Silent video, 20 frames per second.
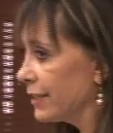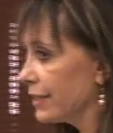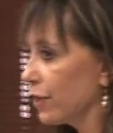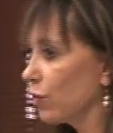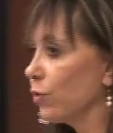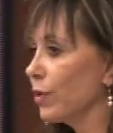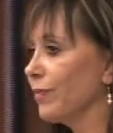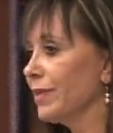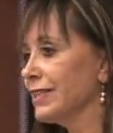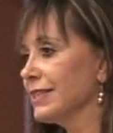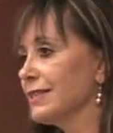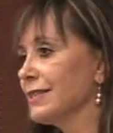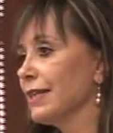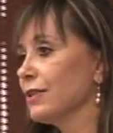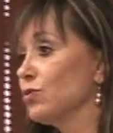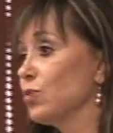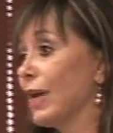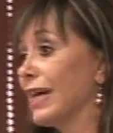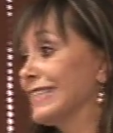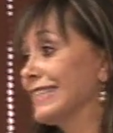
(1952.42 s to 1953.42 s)
the women
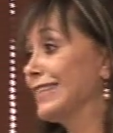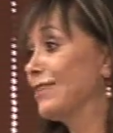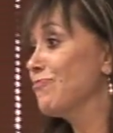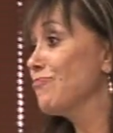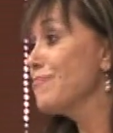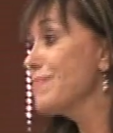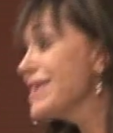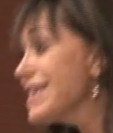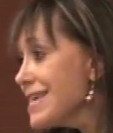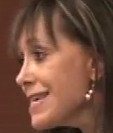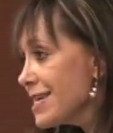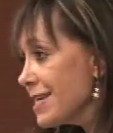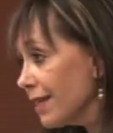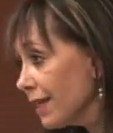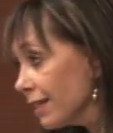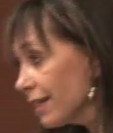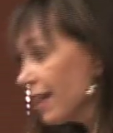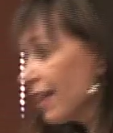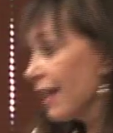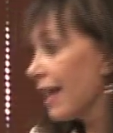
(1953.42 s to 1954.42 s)
start to asking
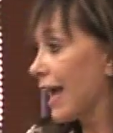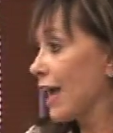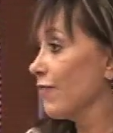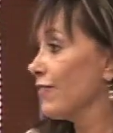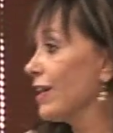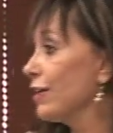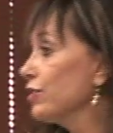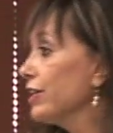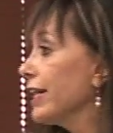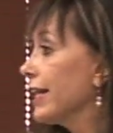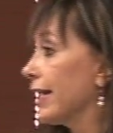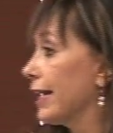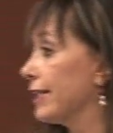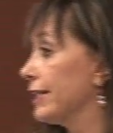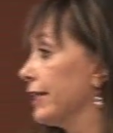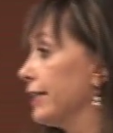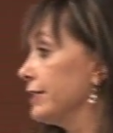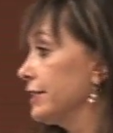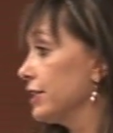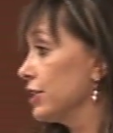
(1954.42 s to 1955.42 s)
me about the
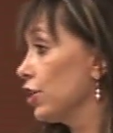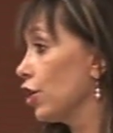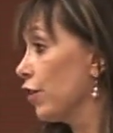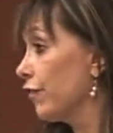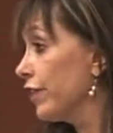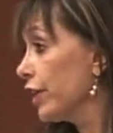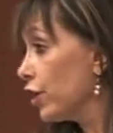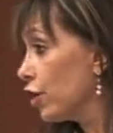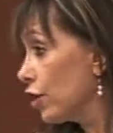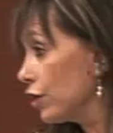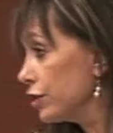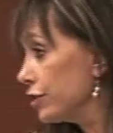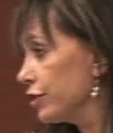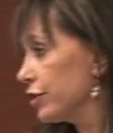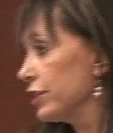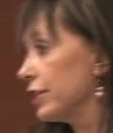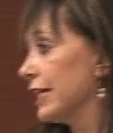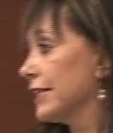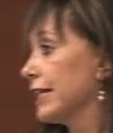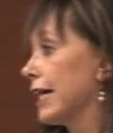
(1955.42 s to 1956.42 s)
characteristic of the
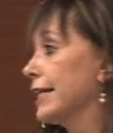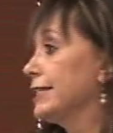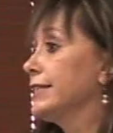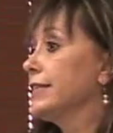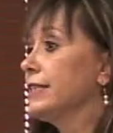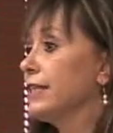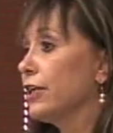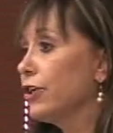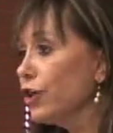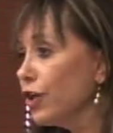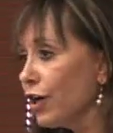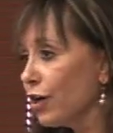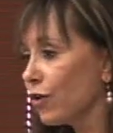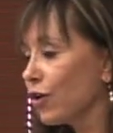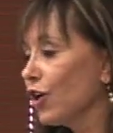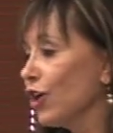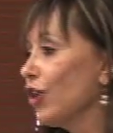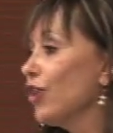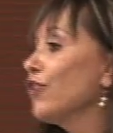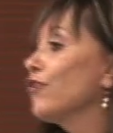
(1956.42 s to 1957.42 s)
condom that I didn't know.
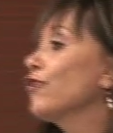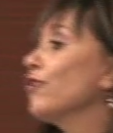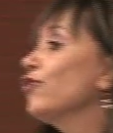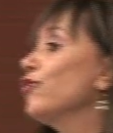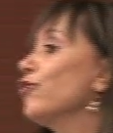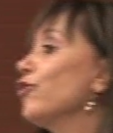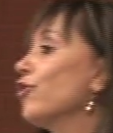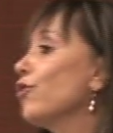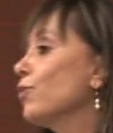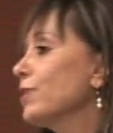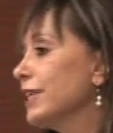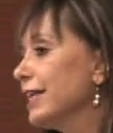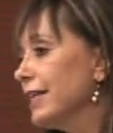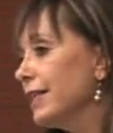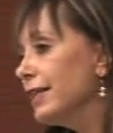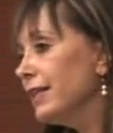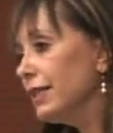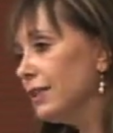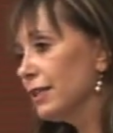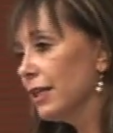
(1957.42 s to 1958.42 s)
So you know what I
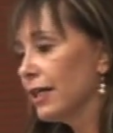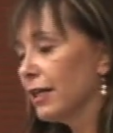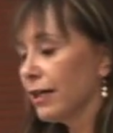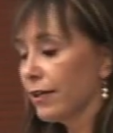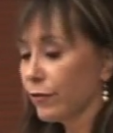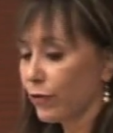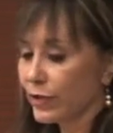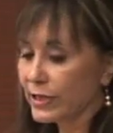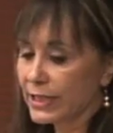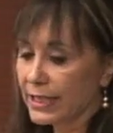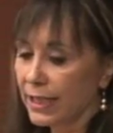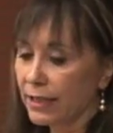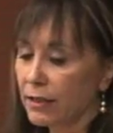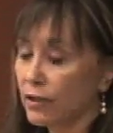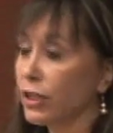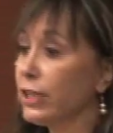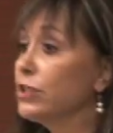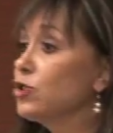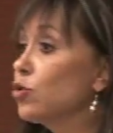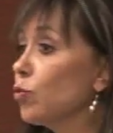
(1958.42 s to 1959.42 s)
did? We
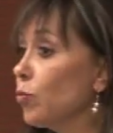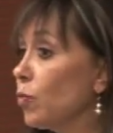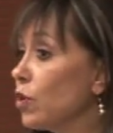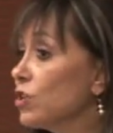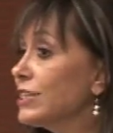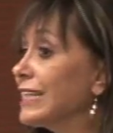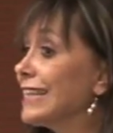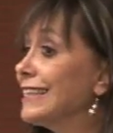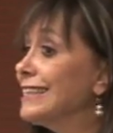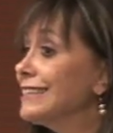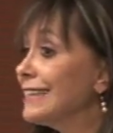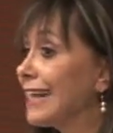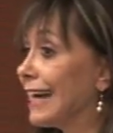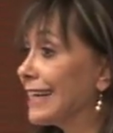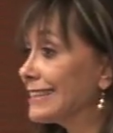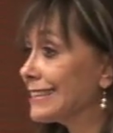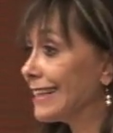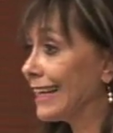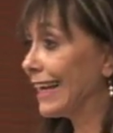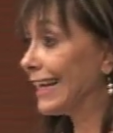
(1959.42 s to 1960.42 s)
said, suppose that these
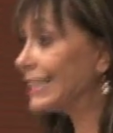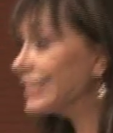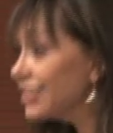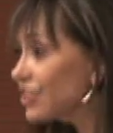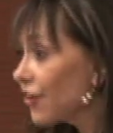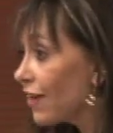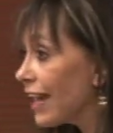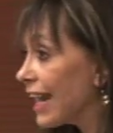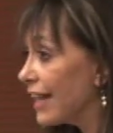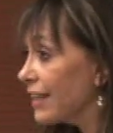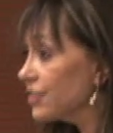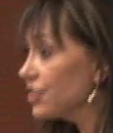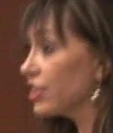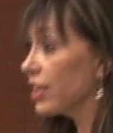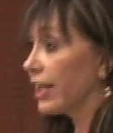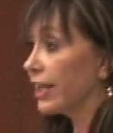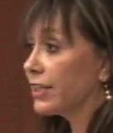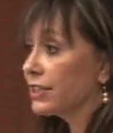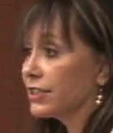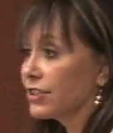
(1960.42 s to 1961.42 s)
are extra large,
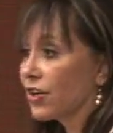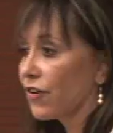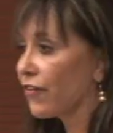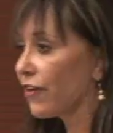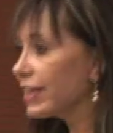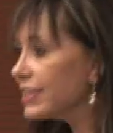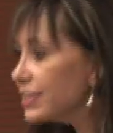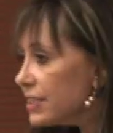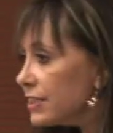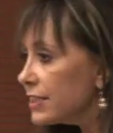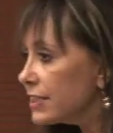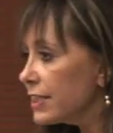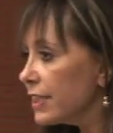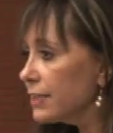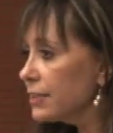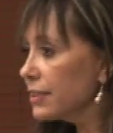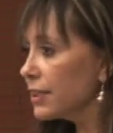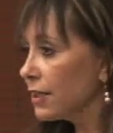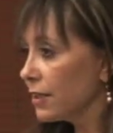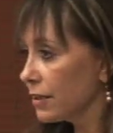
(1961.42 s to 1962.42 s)
extra
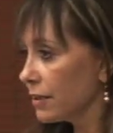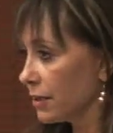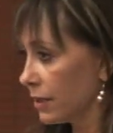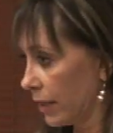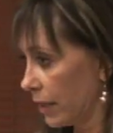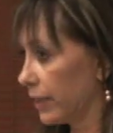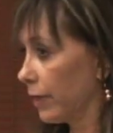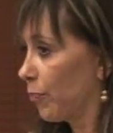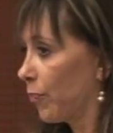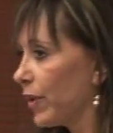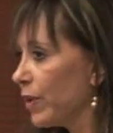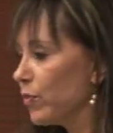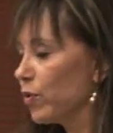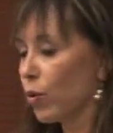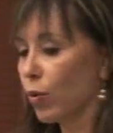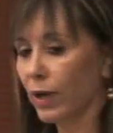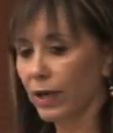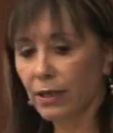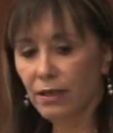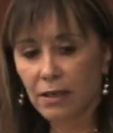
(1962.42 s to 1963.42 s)
resistant, the, the
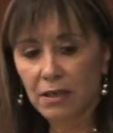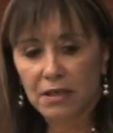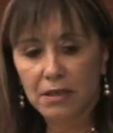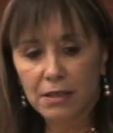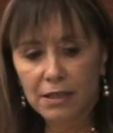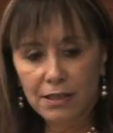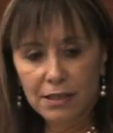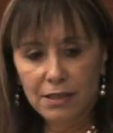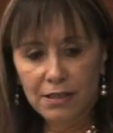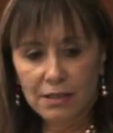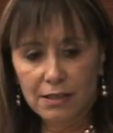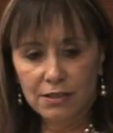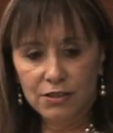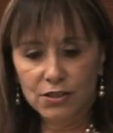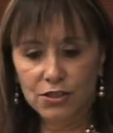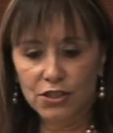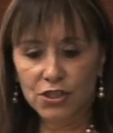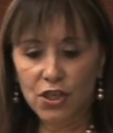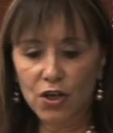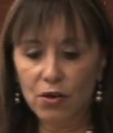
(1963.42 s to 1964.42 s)
premium one.
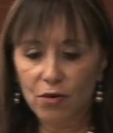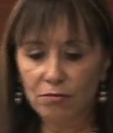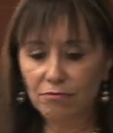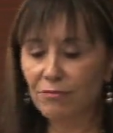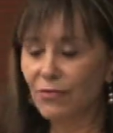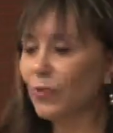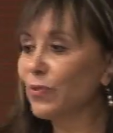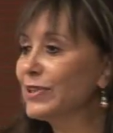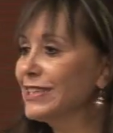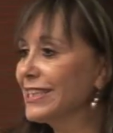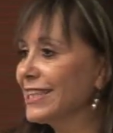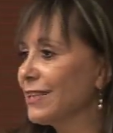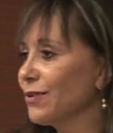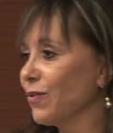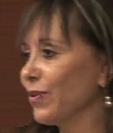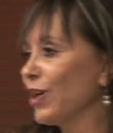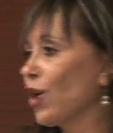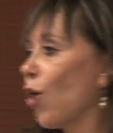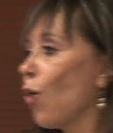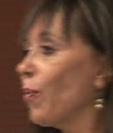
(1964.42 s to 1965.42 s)
So we,
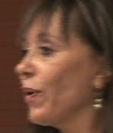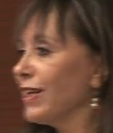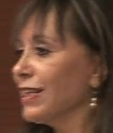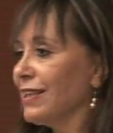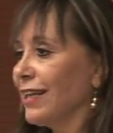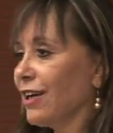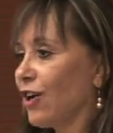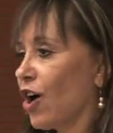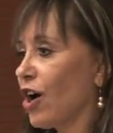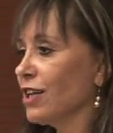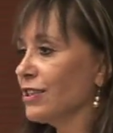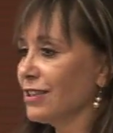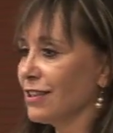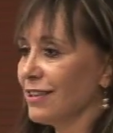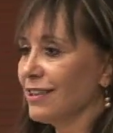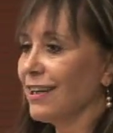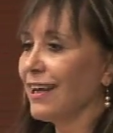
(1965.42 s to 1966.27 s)
we opened the condom